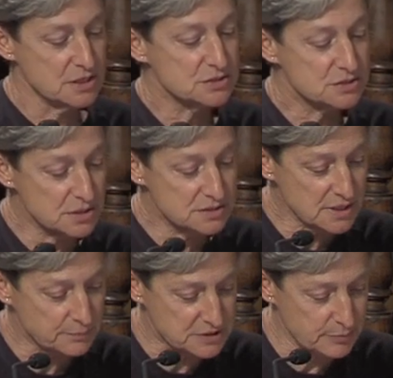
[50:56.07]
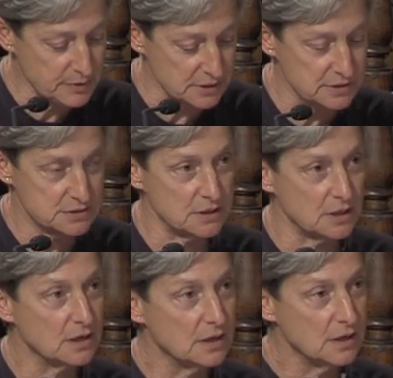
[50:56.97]

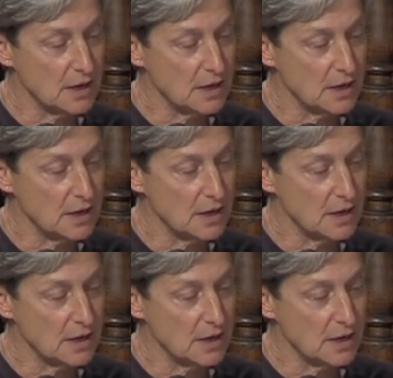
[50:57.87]
susceptibility,